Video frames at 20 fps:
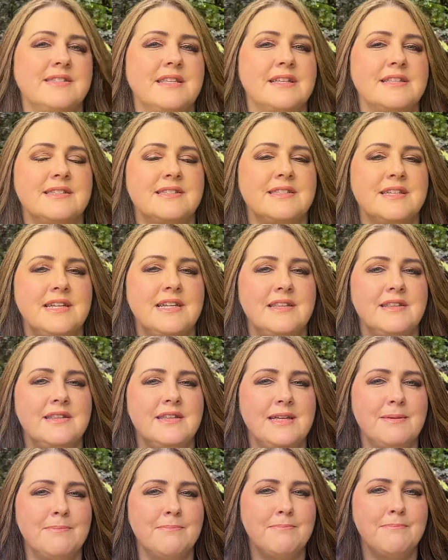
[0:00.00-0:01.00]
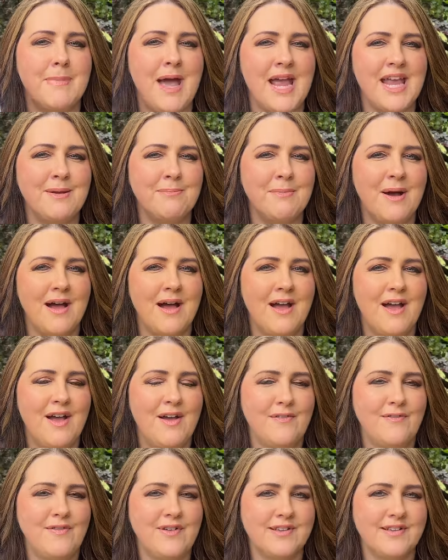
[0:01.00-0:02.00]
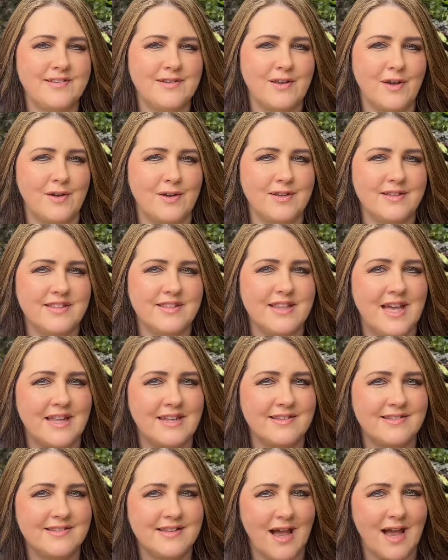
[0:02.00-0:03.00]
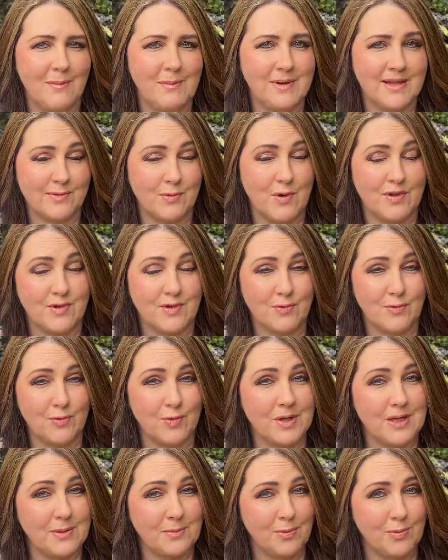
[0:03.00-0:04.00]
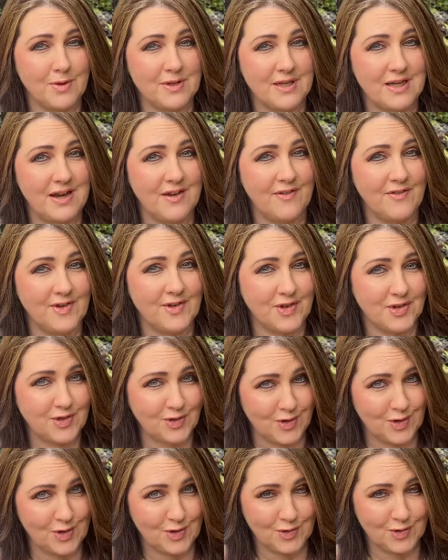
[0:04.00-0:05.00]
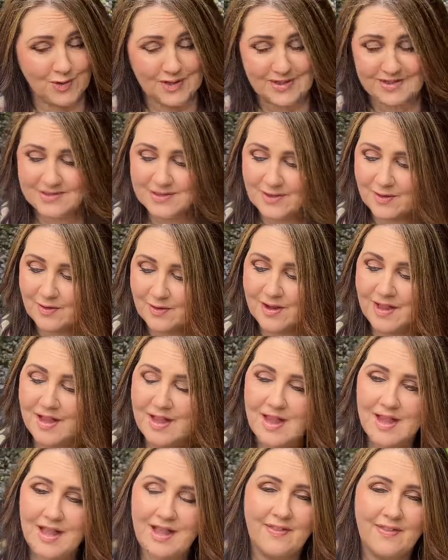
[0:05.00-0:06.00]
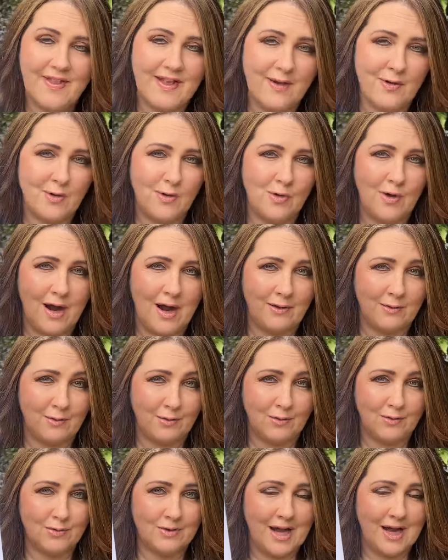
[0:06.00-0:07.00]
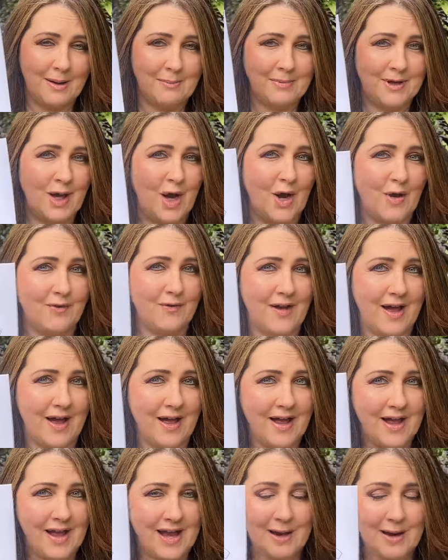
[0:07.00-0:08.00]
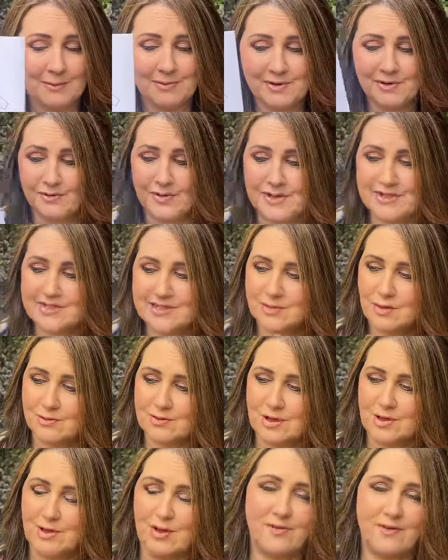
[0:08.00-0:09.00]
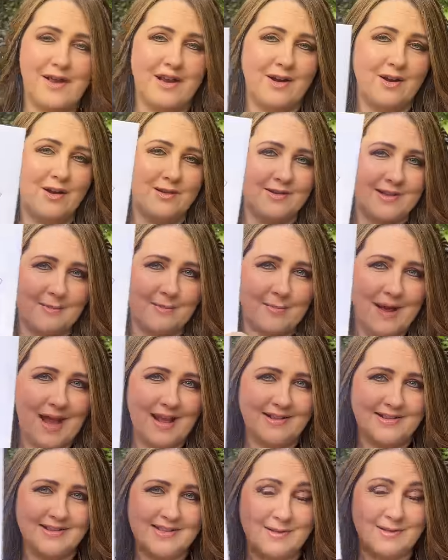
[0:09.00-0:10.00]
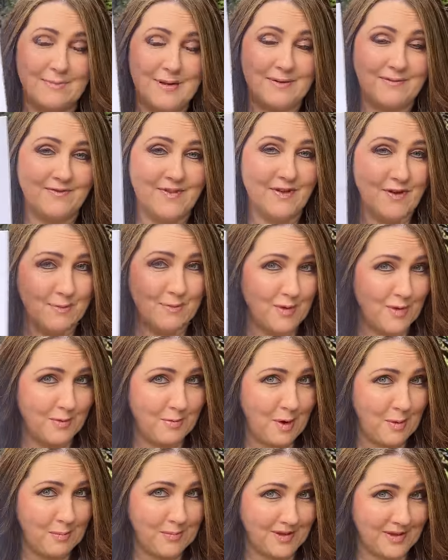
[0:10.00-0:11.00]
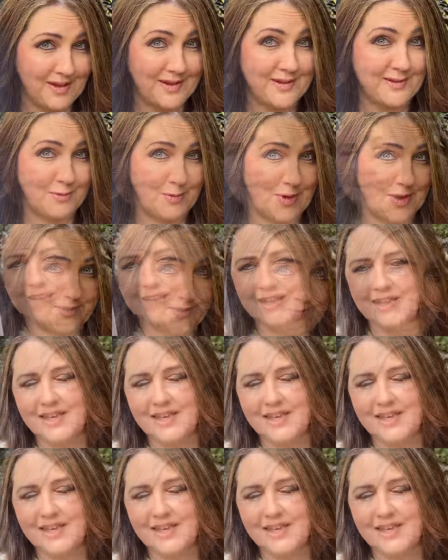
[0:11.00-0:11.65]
that's in the Magma viscose that is coming as well. It's a really pretty shirt dress. So they are all coming over, and we've restocked a lot of our Cosette patterns. It's been very, very popular as well.